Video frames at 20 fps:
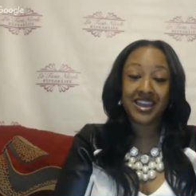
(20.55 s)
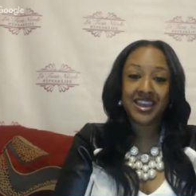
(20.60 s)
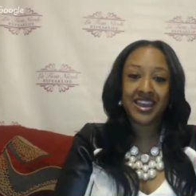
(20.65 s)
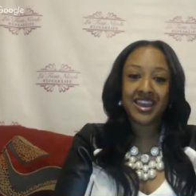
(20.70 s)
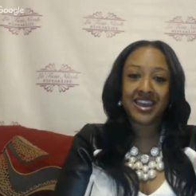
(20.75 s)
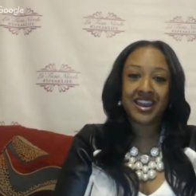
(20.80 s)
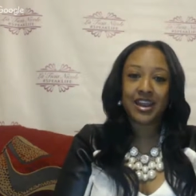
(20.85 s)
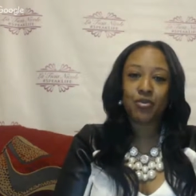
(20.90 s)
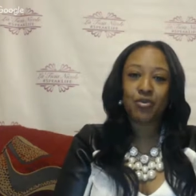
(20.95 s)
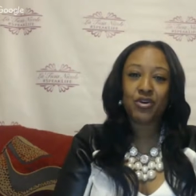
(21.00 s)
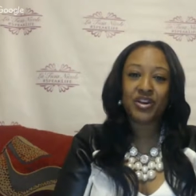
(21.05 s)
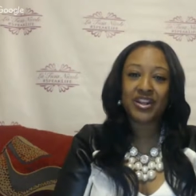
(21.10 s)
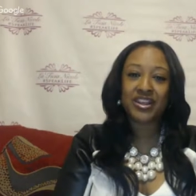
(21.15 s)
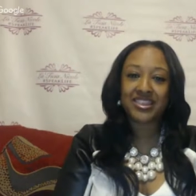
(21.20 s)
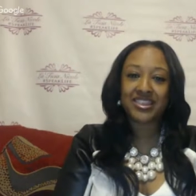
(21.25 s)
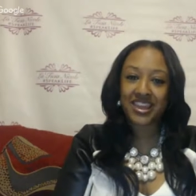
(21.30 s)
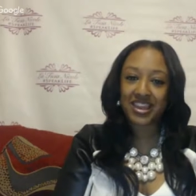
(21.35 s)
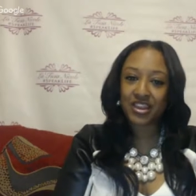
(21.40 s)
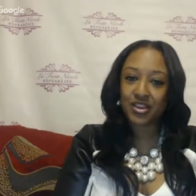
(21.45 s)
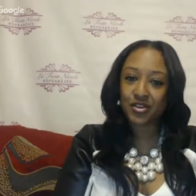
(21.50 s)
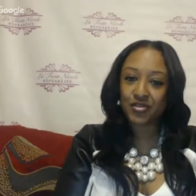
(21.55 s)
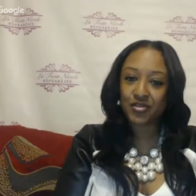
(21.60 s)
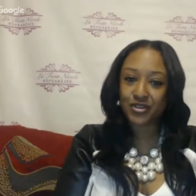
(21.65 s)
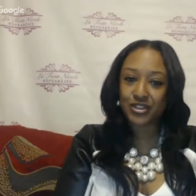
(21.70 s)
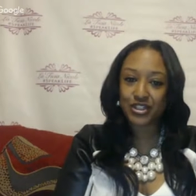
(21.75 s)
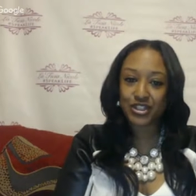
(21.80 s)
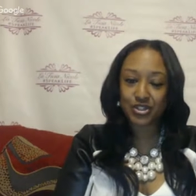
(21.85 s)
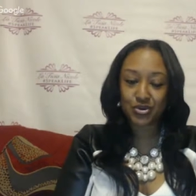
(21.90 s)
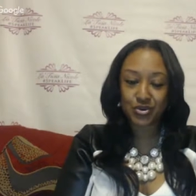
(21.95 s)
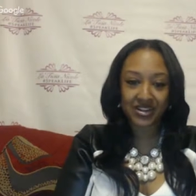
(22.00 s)
And I want to thank you for
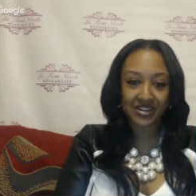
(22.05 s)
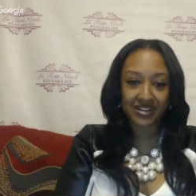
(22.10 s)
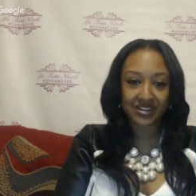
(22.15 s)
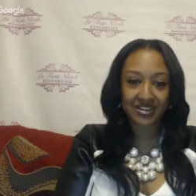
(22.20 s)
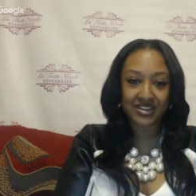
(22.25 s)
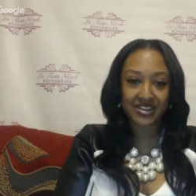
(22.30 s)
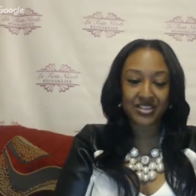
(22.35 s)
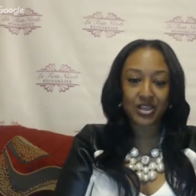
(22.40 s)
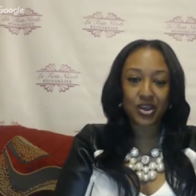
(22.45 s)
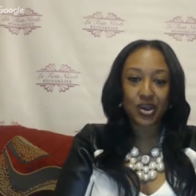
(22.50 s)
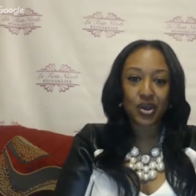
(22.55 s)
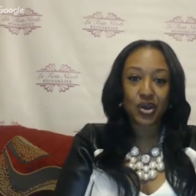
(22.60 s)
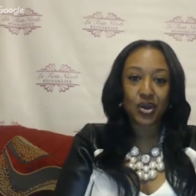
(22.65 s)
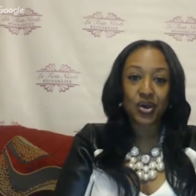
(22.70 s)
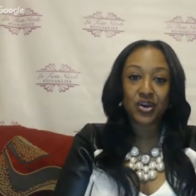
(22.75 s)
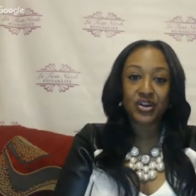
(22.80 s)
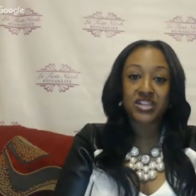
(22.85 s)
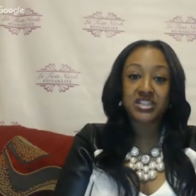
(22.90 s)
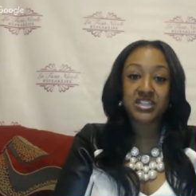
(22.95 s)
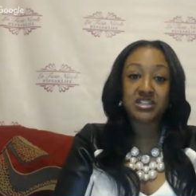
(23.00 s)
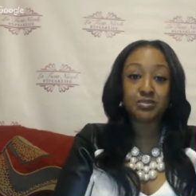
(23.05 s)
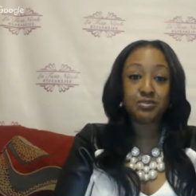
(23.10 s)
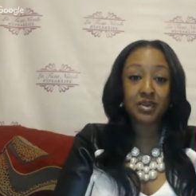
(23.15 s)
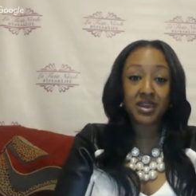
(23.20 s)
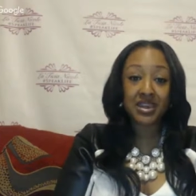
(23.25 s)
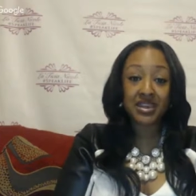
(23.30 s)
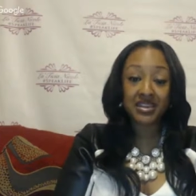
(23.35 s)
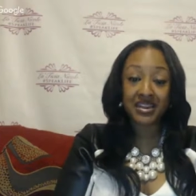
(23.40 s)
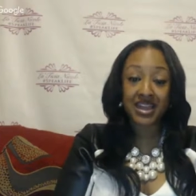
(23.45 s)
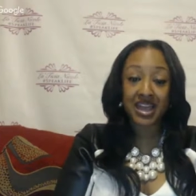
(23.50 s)
joining us on the Speak
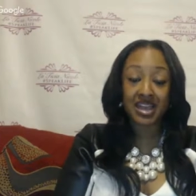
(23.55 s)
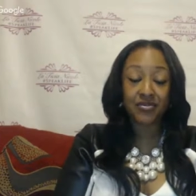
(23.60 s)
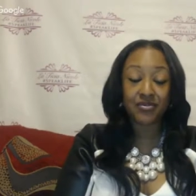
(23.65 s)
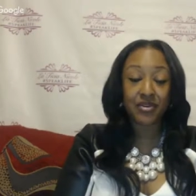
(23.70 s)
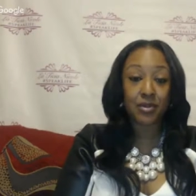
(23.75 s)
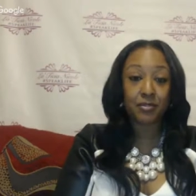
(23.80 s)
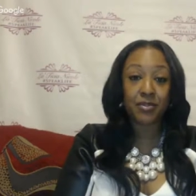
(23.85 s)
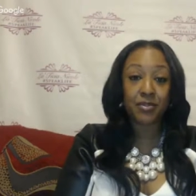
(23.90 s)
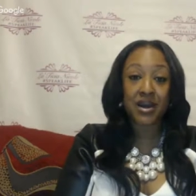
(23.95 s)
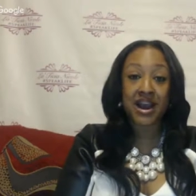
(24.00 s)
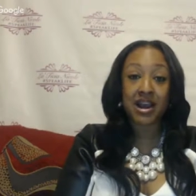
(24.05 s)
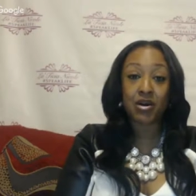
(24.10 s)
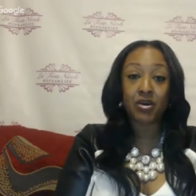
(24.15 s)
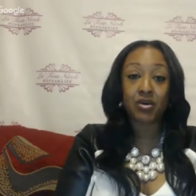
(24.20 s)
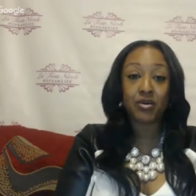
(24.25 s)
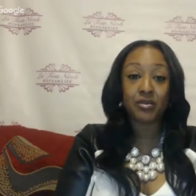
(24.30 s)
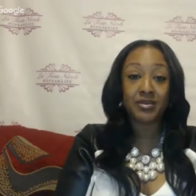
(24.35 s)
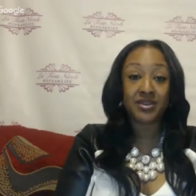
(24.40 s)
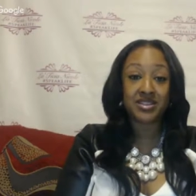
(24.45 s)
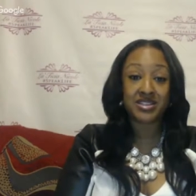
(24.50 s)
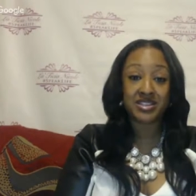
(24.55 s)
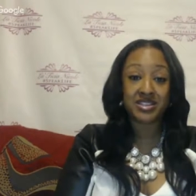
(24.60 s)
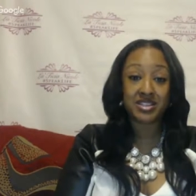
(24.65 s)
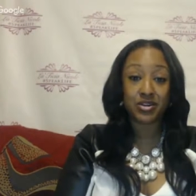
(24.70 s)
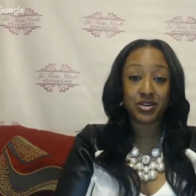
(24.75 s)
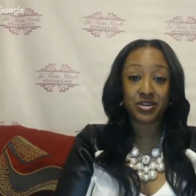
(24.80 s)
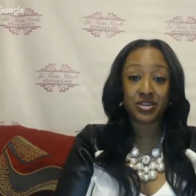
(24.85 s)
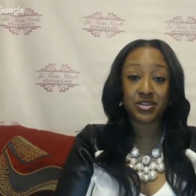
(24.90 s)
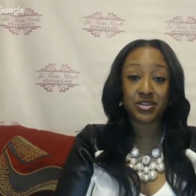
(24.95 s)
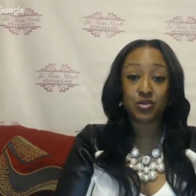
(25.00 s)
Life Empowerment
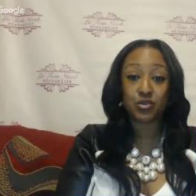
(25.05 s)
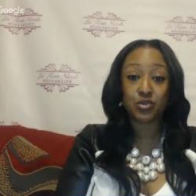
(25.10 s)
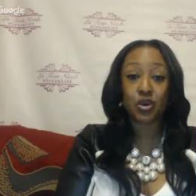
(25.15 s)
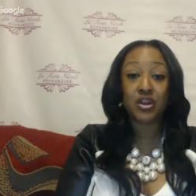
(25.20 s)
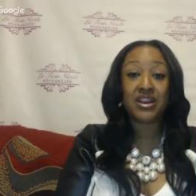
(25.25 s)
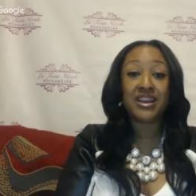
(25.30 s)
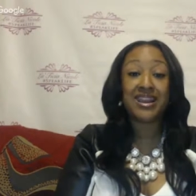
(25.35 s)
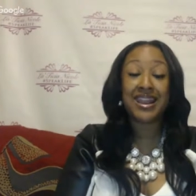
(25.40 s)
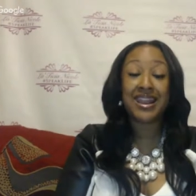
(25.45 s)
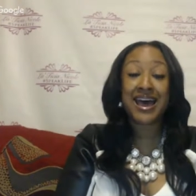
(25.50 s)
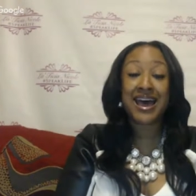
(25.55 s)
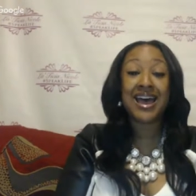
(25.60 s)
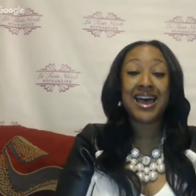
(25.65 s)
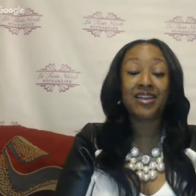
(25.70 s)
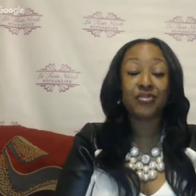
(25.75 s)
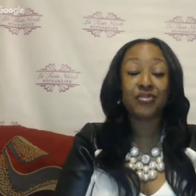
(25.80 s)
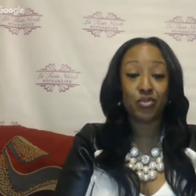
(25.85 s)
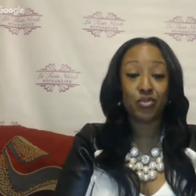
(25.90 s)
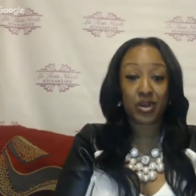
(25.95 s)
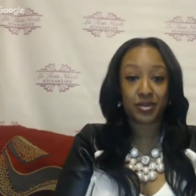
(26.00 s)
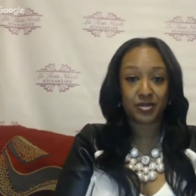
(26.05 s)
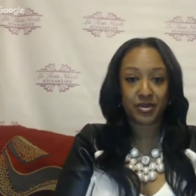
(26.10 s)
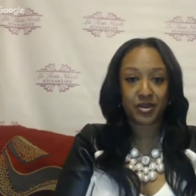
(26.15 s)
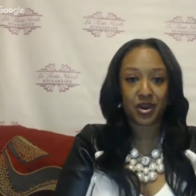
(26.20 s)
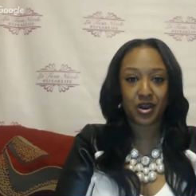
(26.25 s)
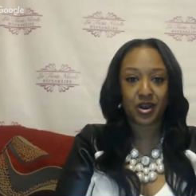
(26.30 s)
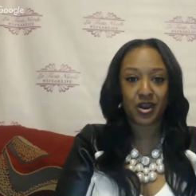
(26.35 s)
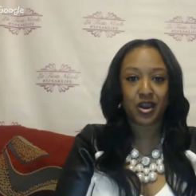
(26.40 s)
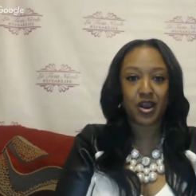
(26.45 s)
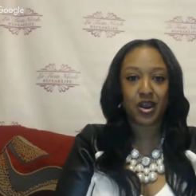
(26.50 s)
Series live
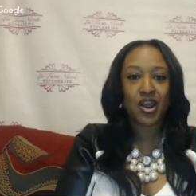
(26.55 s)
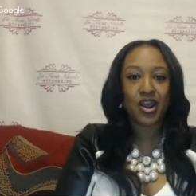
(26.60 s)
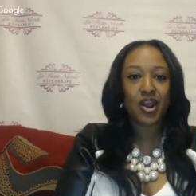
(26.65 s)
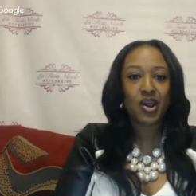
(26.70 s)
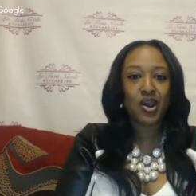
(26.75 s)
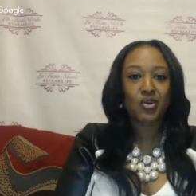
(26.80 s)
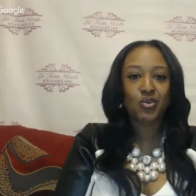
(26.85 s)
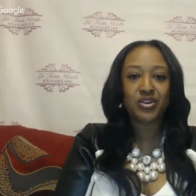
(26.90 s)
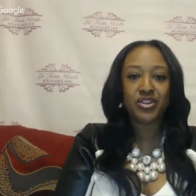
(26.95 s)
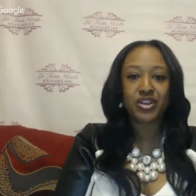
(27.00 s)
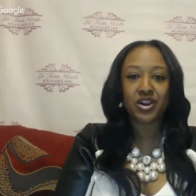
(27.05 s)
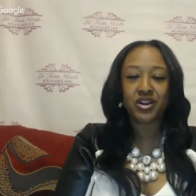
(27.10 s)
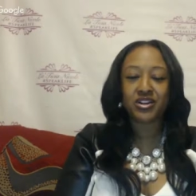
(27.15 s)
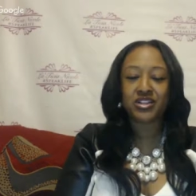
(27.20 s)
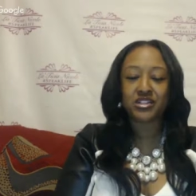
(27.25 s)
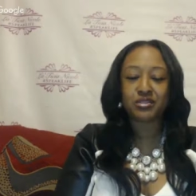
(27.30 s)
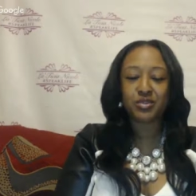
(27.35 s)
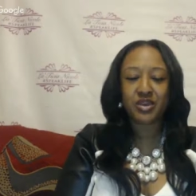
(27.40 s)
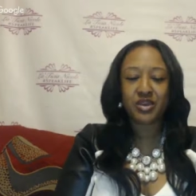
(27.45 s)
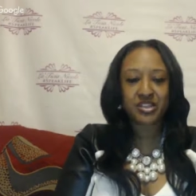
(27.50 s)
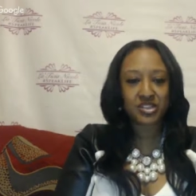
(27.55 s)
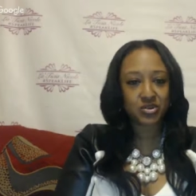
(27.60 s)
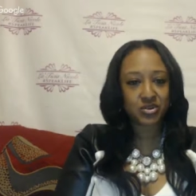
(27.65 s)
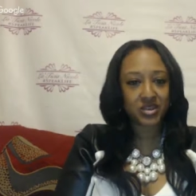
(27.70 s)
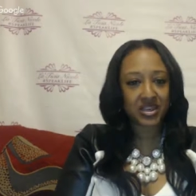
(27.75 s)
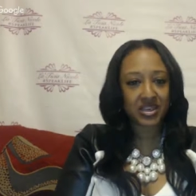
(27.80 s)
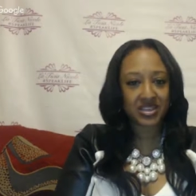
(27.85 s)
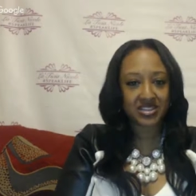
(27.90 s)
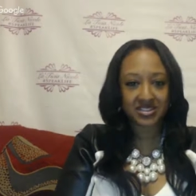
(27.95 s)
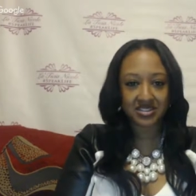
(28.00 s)
webinar with our special
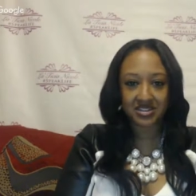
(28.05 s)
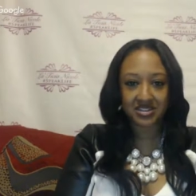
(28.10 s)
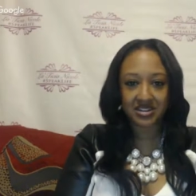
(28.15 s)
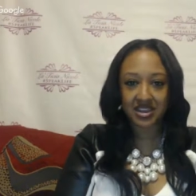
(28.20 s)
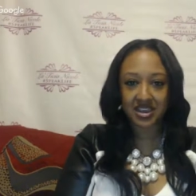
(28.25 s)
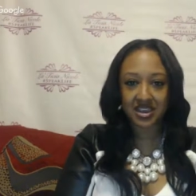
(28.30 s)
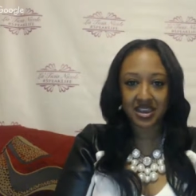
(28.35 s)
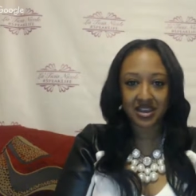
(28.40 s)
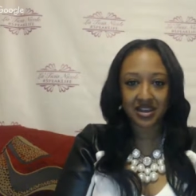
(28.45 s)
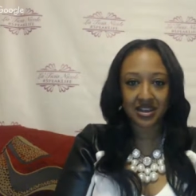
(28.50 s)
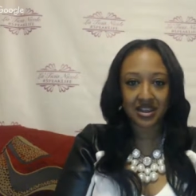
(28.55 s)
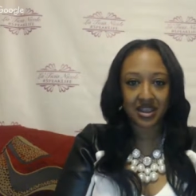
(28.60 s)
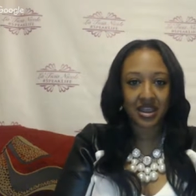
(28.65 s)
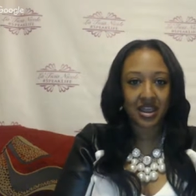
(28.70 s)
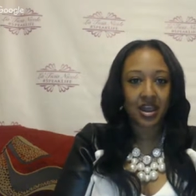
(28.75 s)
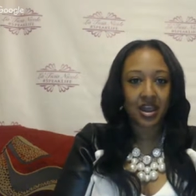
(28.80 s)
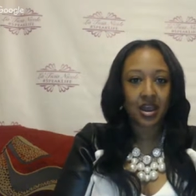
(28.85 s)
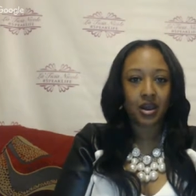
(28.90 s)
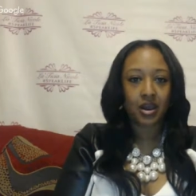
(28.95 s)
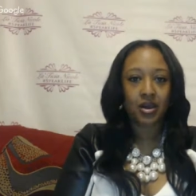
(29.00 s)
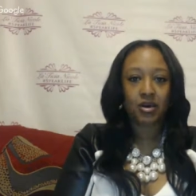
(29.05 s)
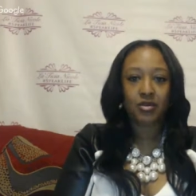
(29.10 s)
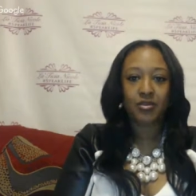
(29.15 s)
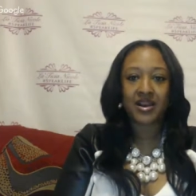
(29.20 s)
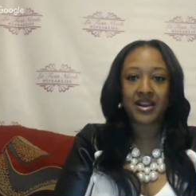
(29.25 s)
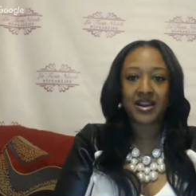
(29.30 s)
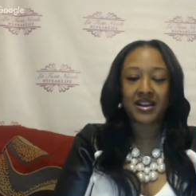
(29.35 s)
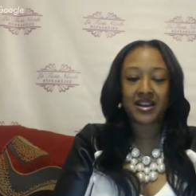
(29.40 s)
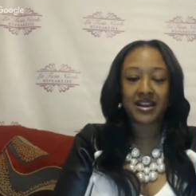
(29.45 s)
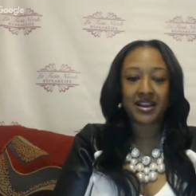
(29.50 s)
guest tonight. Oh my
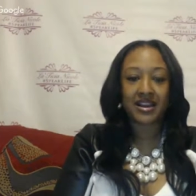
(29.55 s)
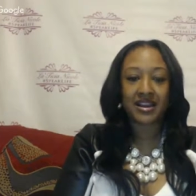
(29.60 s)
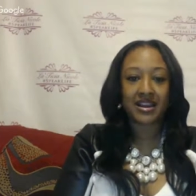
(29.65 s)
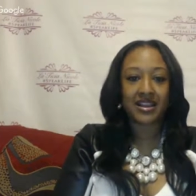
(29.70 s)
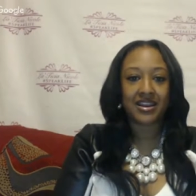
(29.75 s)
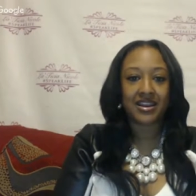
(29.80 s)
God,